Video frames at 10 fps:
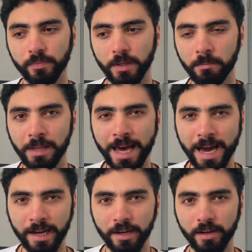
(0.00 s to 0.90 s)

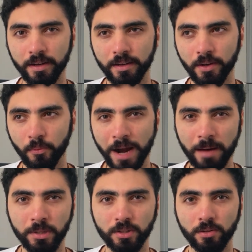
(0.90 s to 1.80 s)
black
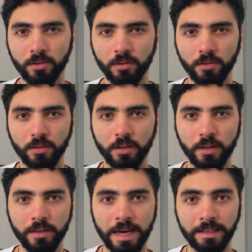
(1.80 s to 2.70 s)
rabbit hole
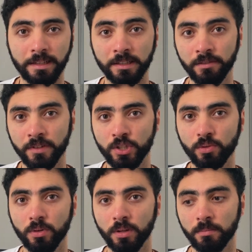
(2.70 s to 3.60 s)
that an
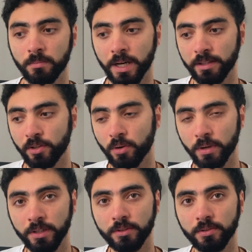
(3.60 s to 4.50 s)
individual might go
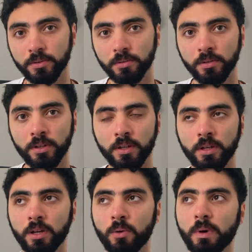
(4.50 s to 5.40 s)
into
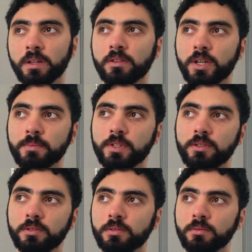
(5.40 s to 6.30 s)
when it comes
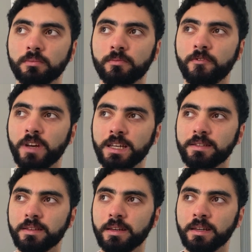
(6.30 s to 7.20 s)
to
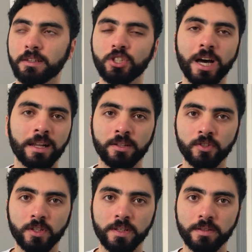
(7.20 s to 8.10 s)
facing
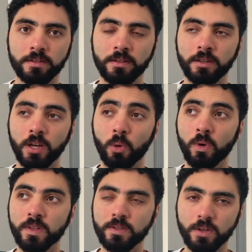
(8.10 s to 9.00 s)
challenges in
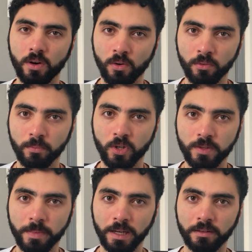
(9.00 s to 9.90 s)
one's own
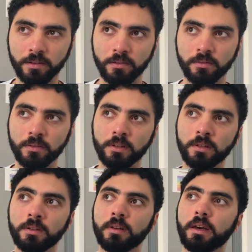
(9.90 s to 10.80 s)
perspective
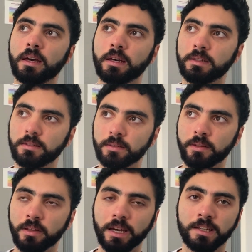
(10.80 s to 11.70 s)
and
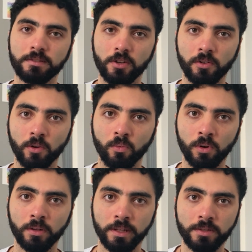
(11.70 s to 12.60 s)
the external
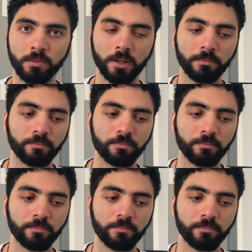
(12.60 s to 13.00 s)
world as well.